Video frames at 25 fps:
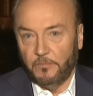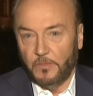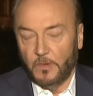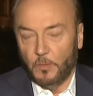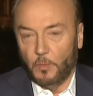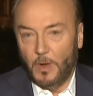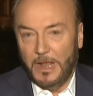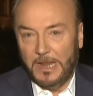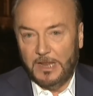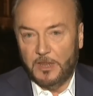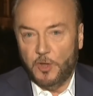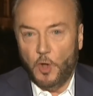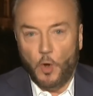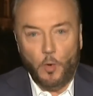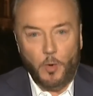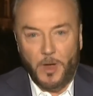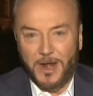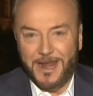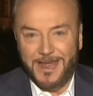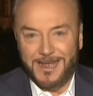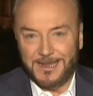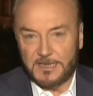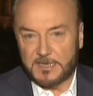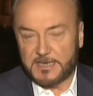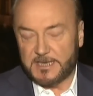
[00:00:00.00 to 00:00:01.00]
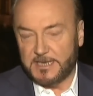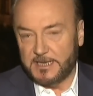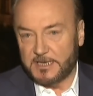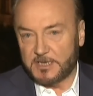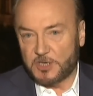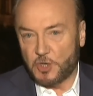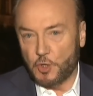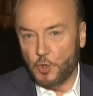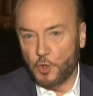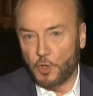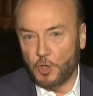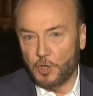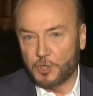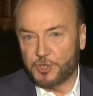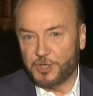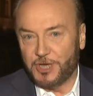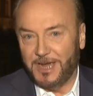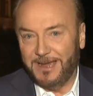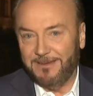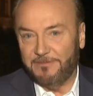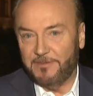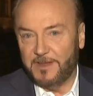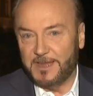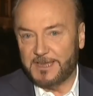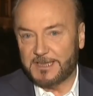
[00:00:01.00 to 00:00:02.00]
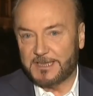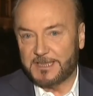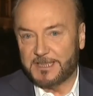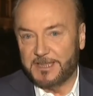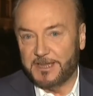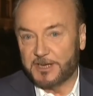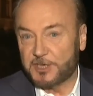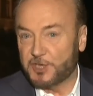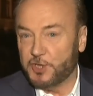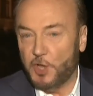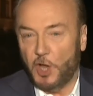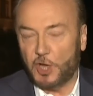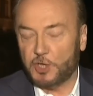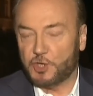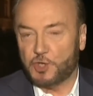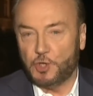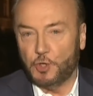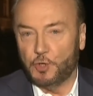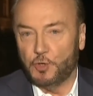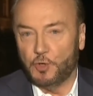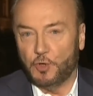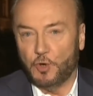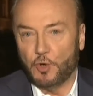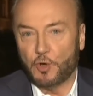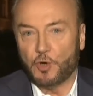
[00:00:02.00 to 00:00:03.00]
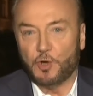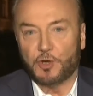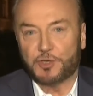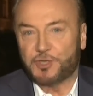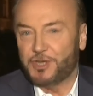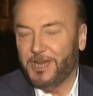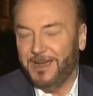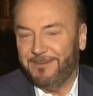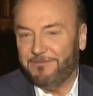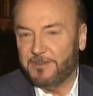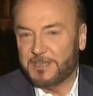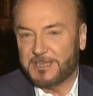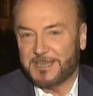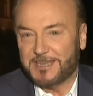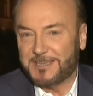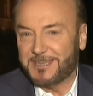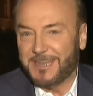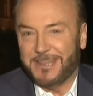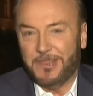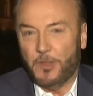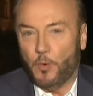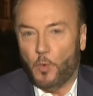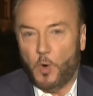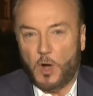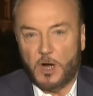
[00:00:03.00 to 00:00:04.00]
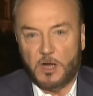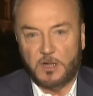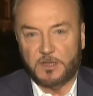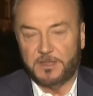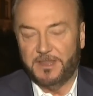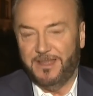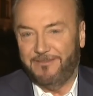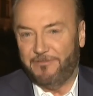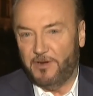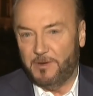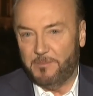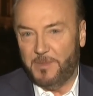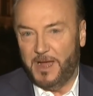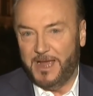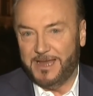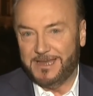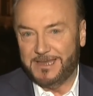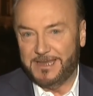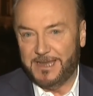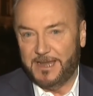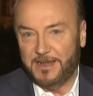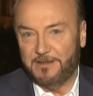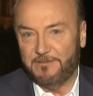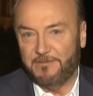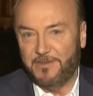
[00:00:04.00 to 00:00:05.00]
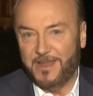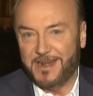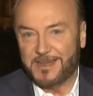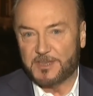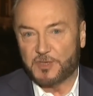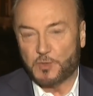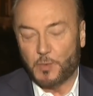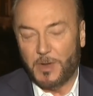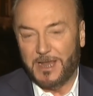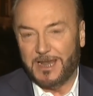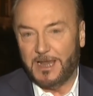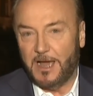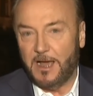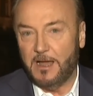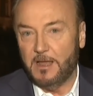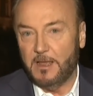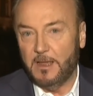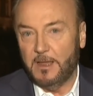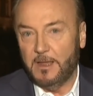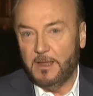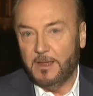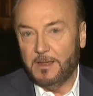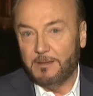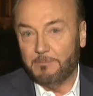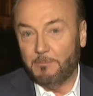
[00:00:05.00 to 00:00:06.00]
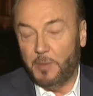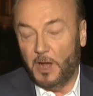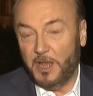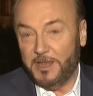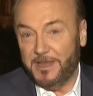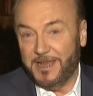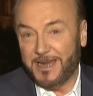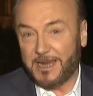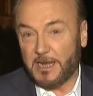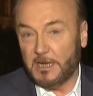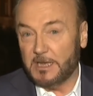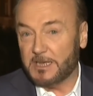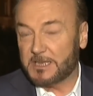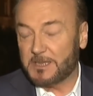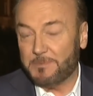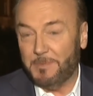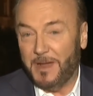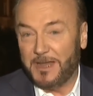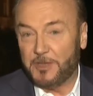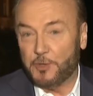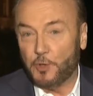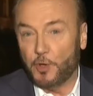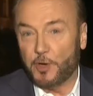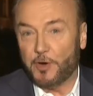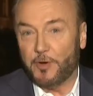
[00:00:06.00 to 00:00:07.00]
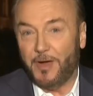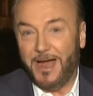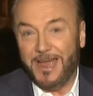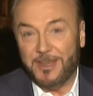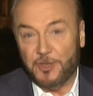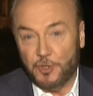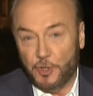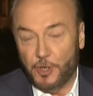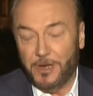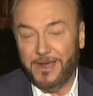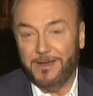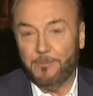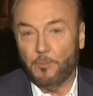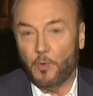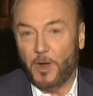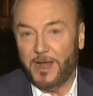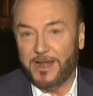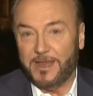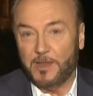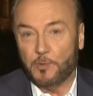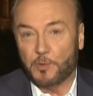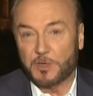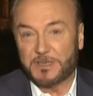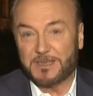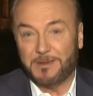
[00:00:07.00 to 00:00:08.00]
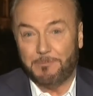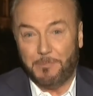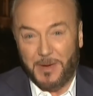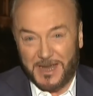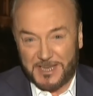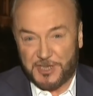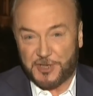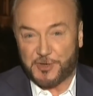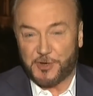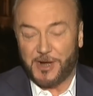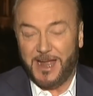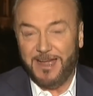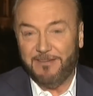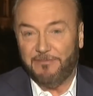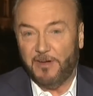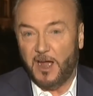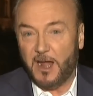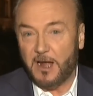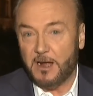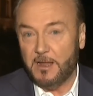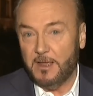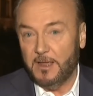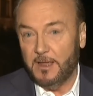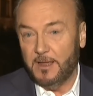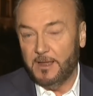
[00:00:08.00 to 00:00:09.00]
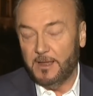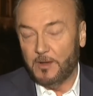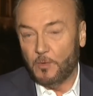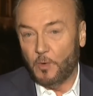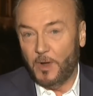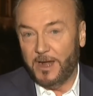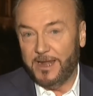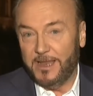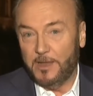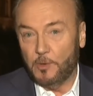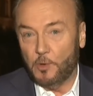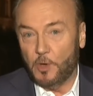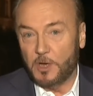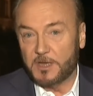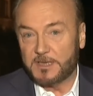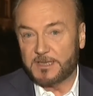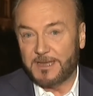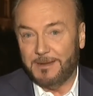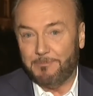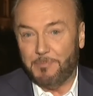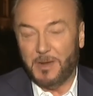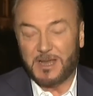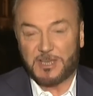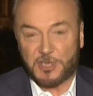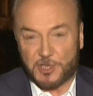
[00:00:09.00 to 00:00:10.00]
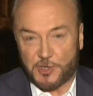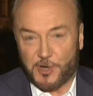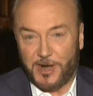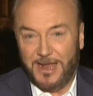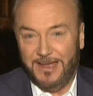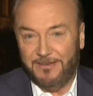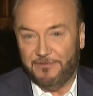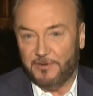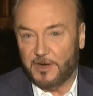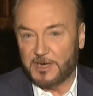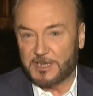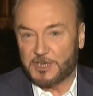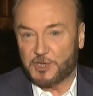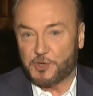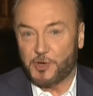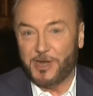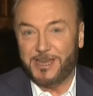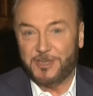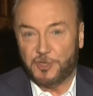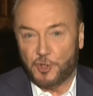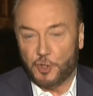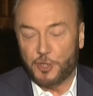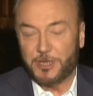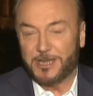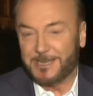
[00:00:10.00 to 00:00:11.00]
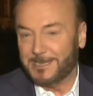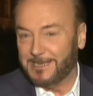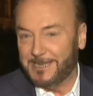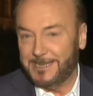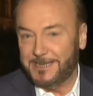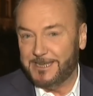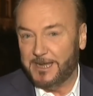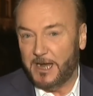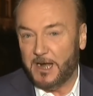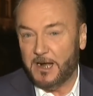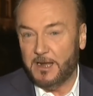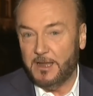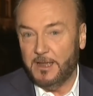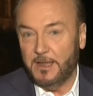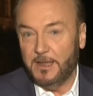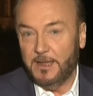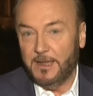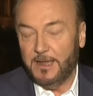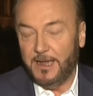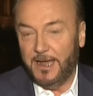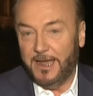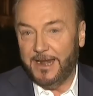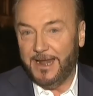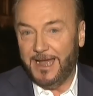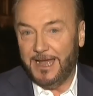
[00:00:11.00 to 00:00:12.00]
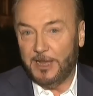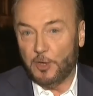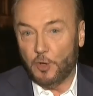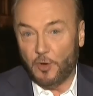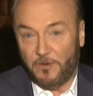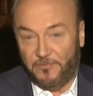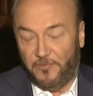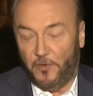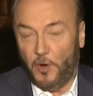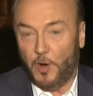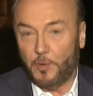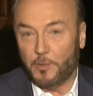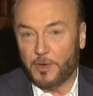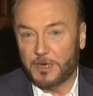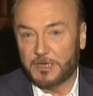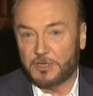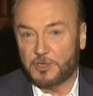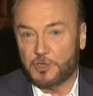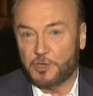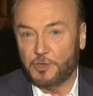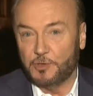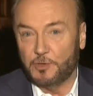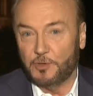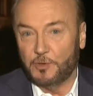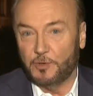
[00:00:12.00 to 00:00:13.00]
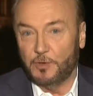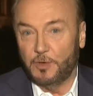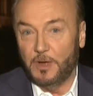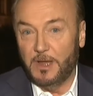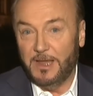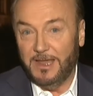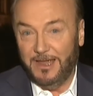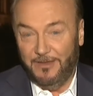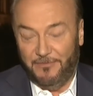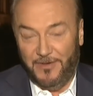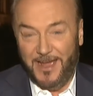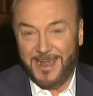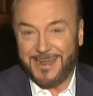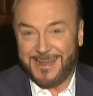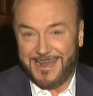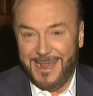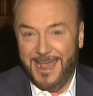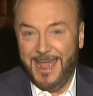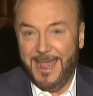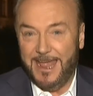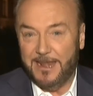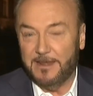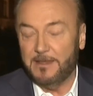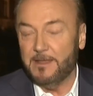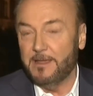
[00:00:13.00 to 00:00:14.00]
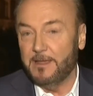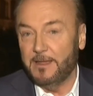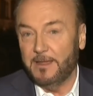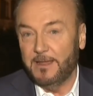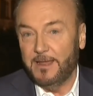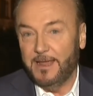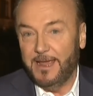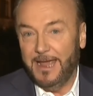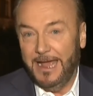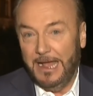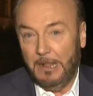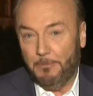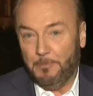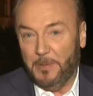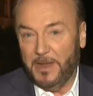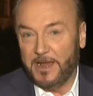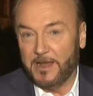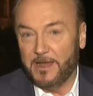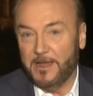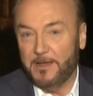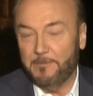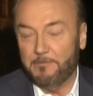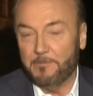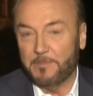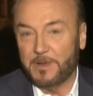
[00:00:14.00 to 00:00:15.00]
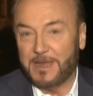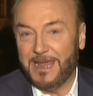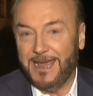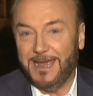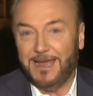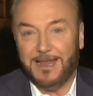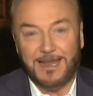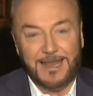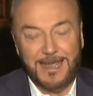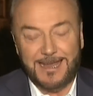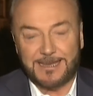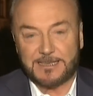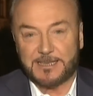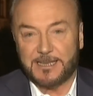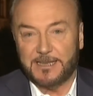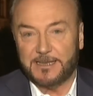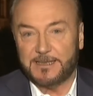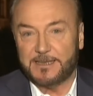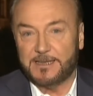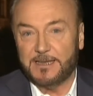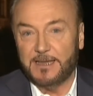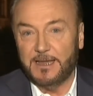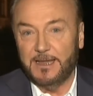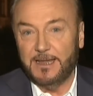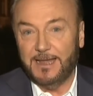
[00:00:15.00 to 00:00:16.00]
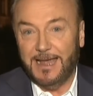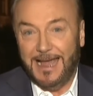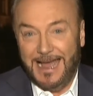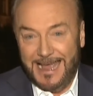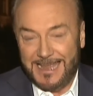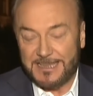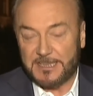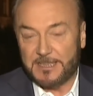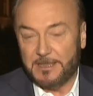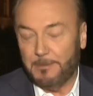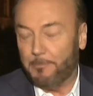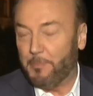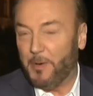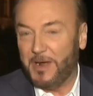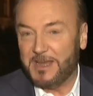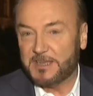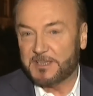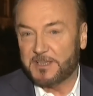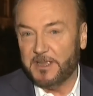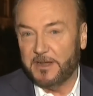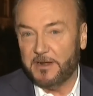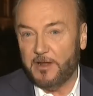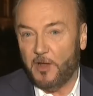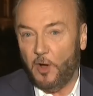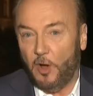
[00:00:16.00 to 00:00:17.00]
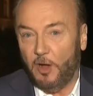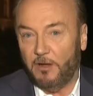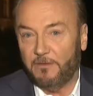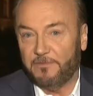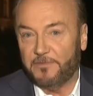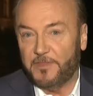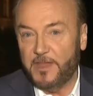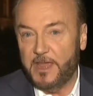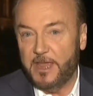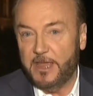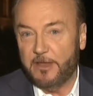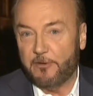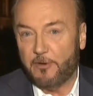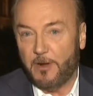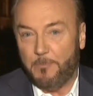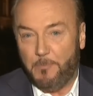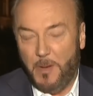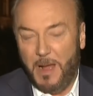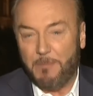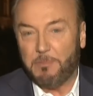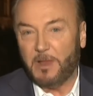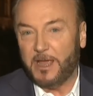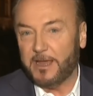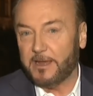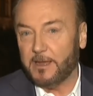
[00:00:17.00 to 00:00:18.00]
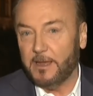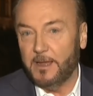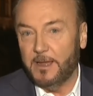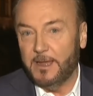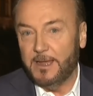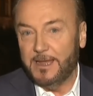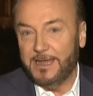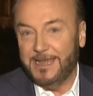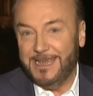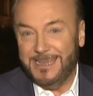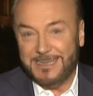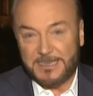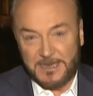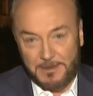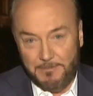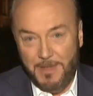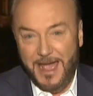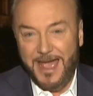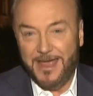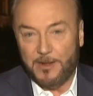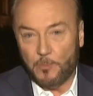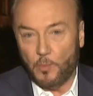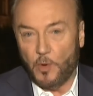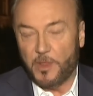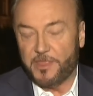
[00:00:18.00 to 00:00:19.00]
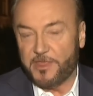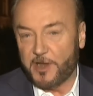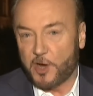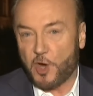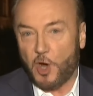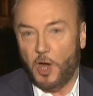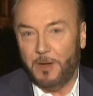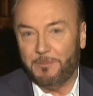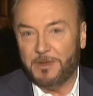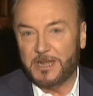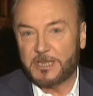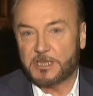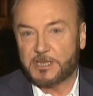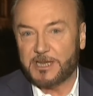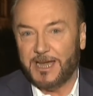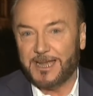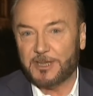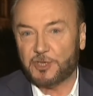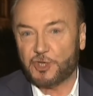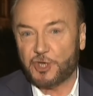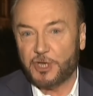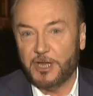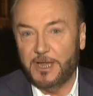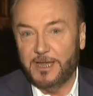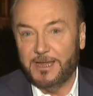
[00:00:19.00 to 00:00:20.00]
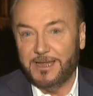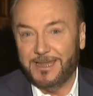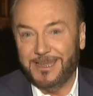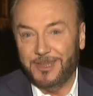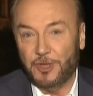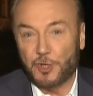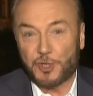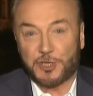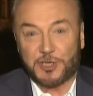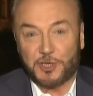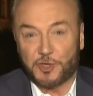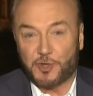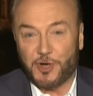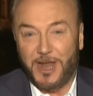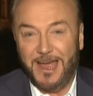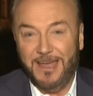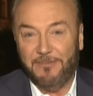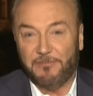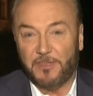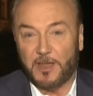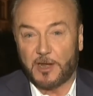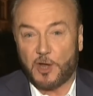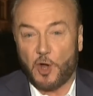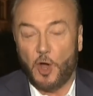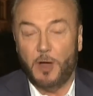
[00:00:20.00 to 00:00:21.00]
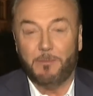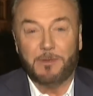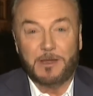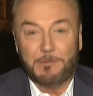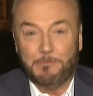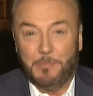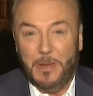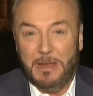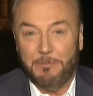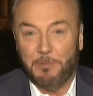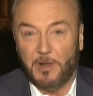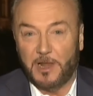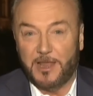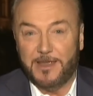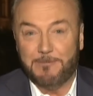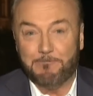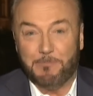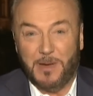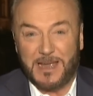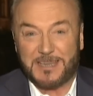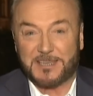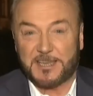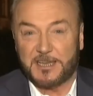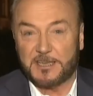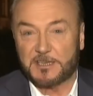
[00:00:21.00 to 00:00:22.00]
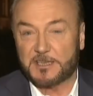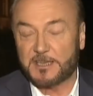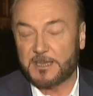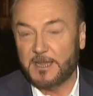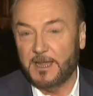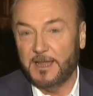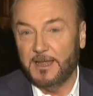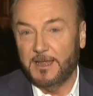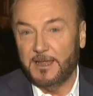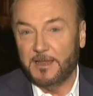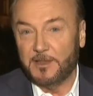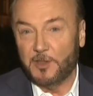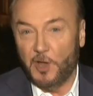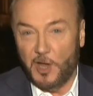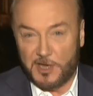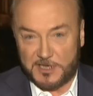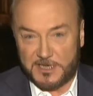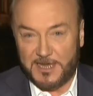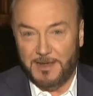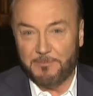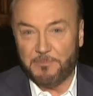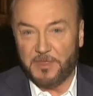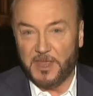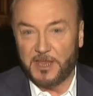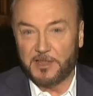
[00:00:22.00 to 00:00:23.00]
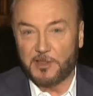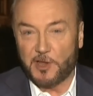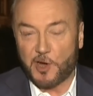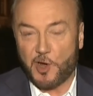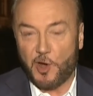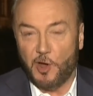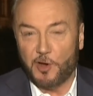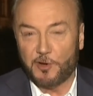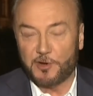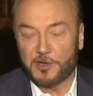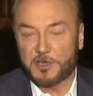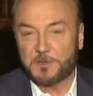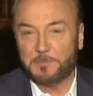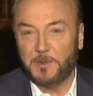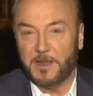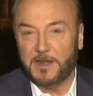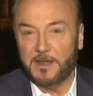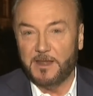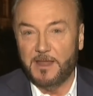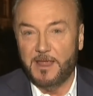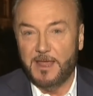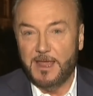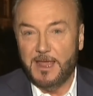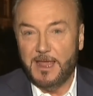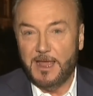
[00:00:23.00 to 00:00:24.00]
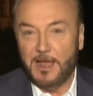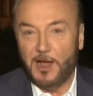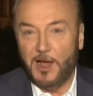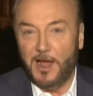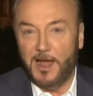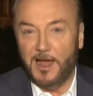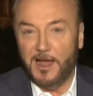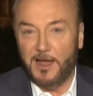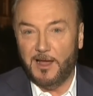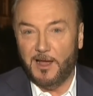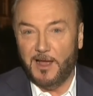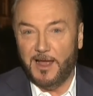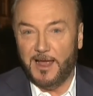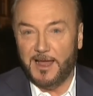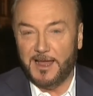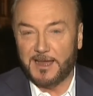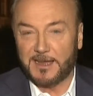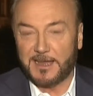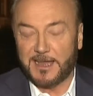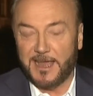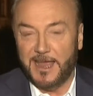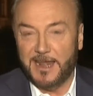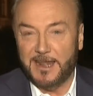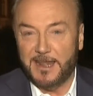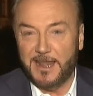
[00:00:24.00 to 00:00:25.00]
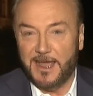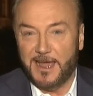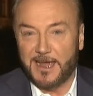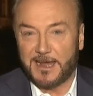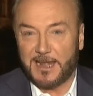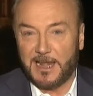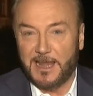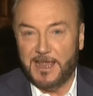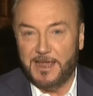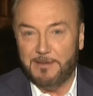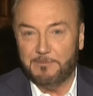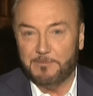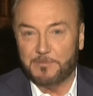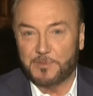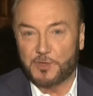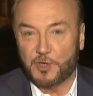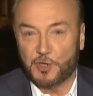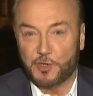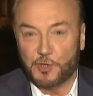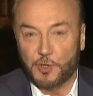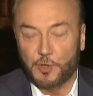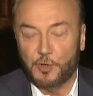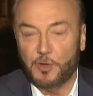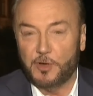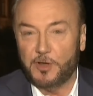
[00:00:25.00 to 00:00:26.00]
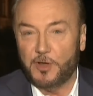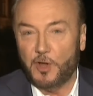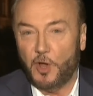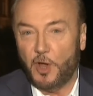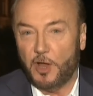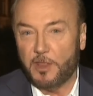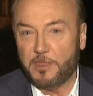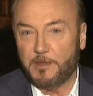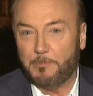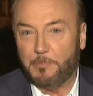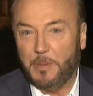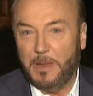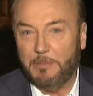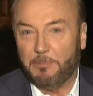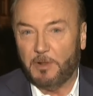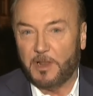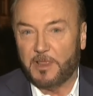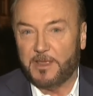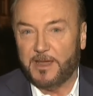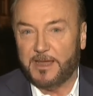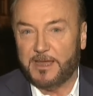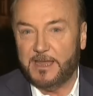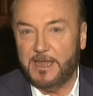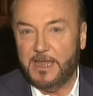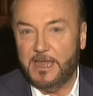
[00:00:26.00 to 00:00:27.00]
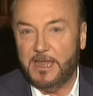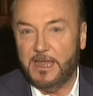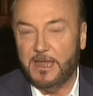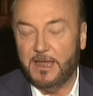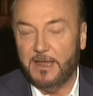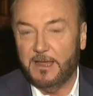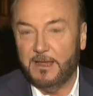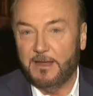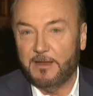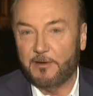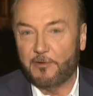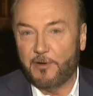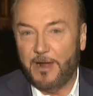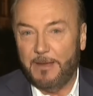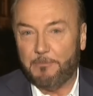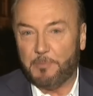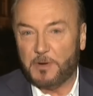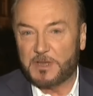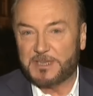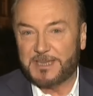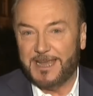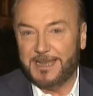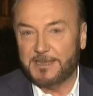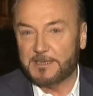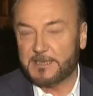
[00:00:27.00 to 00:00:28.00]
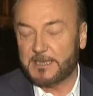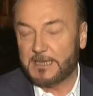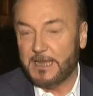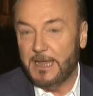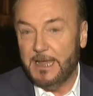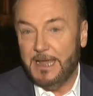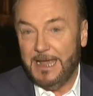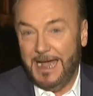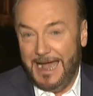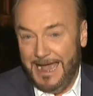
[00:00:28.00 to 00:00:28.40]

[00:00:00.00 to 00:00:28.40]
Well, no one else is Hugo Chavez. There's not two Hugo Chavezes in the world, never mind in Venezuela. But Nicolas Maduro, I knew him when he was a bus driver, when he was a bus driver's trade union leader, and I look forward to, if I can, helping him get elected as the president of the republic. He's a man with the common touch. He used to drive the common people in buses, not something the congressman uh, can uh, claim to do, nor the people that he represents.